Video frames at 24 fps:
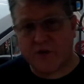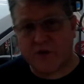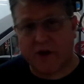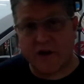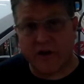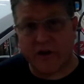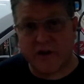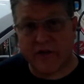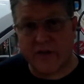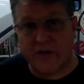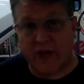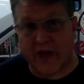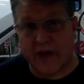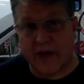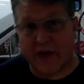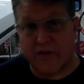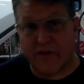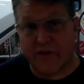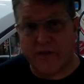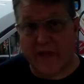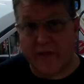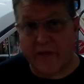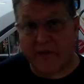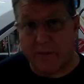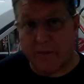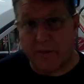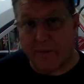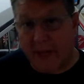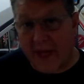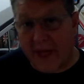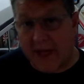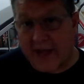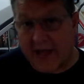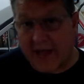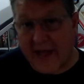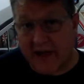I decided that the
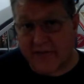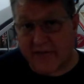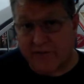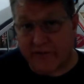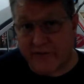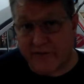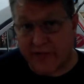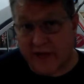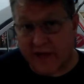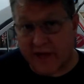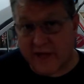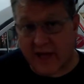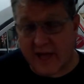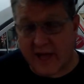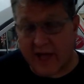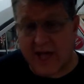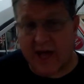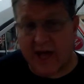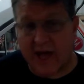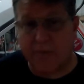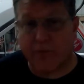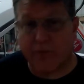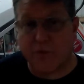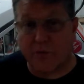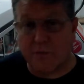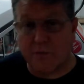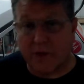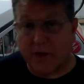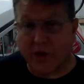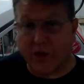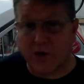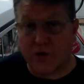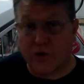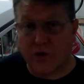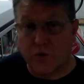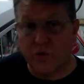back half of that cab would make
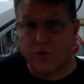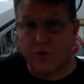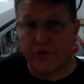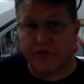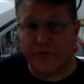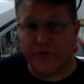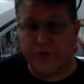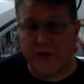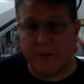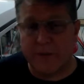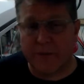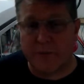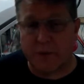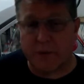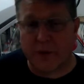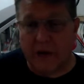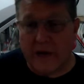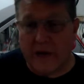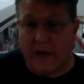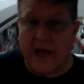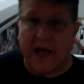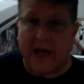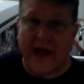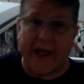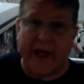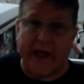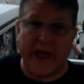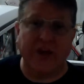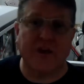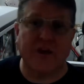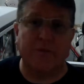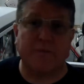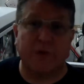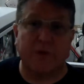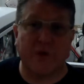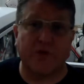a cool sleeper, I had
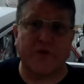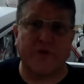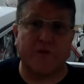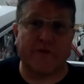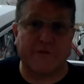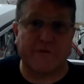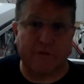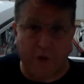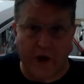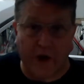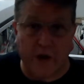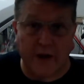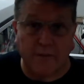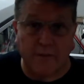to build a frame.